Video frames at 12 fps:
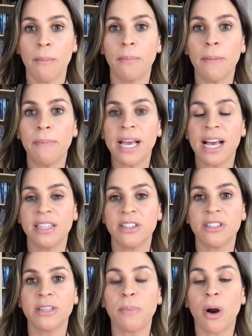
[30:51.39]
but because
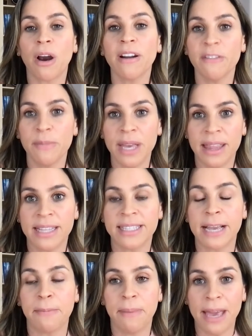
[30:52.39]
there's a part of me that's
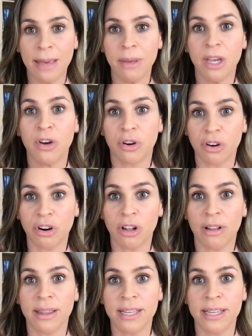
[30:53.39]
like, baby girl,